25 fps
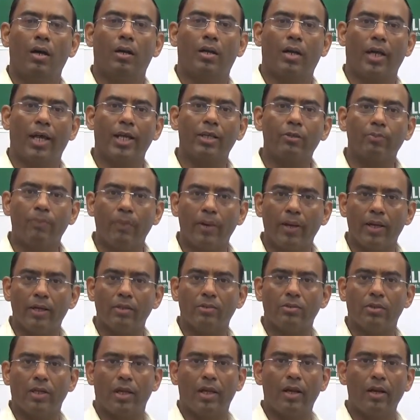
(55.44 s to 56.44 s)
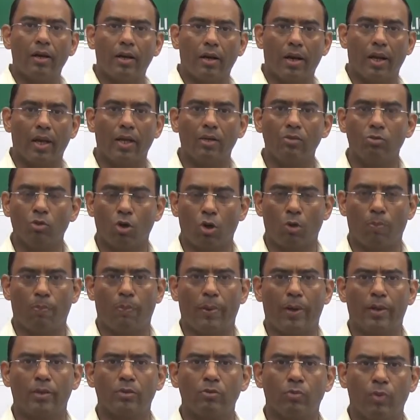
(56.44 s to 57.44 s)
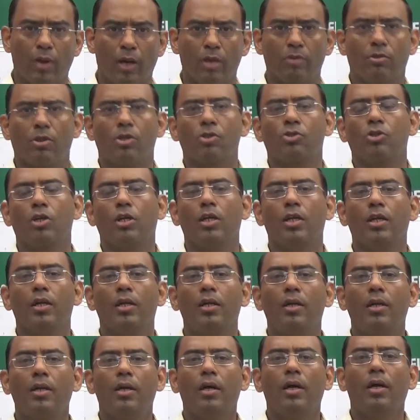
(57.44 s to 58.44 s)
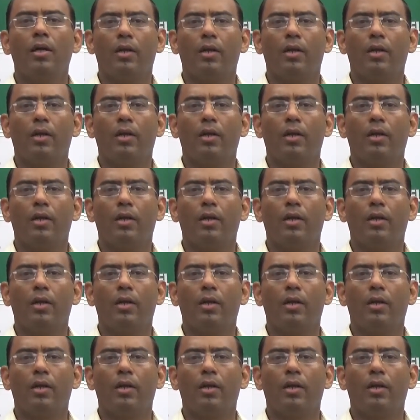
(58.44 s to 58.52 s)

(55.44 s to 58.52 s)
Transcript: takes place in rings or pits, where essentially